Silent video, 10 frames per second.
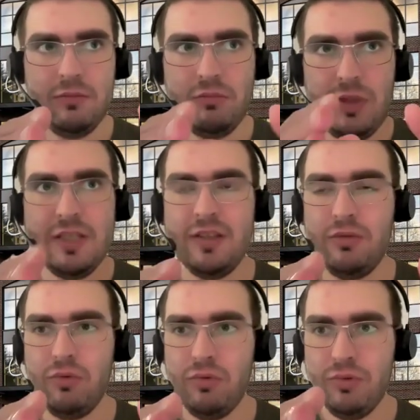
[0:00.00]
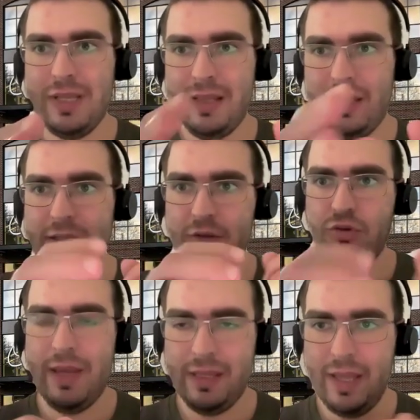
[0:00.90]
easy to use and easy to
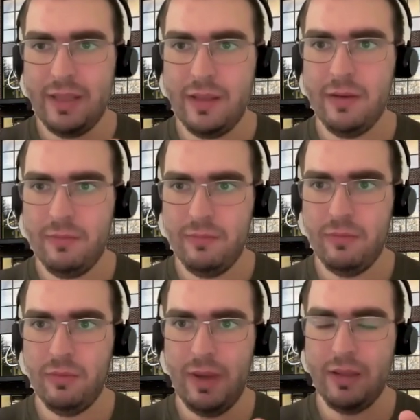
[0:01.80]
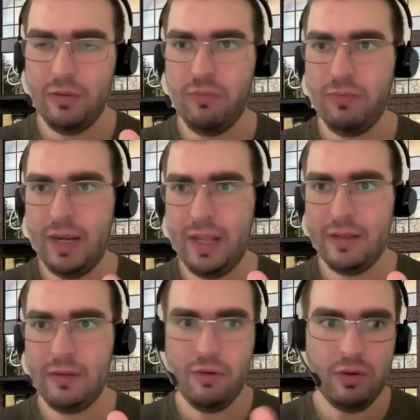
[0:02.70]
maintain way of
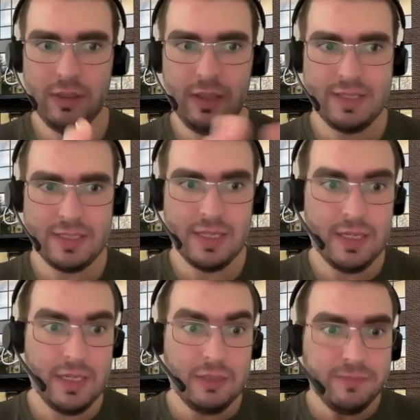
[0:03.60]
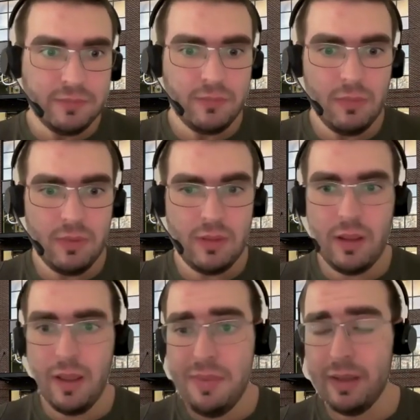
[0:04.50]
creating your classes.
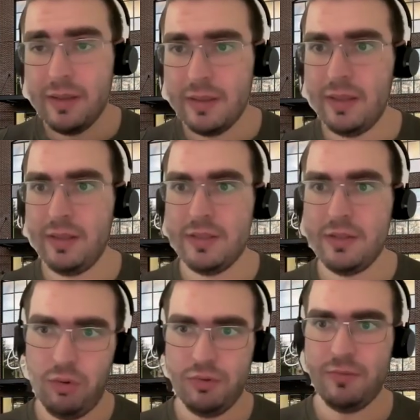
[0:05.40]
I think it is also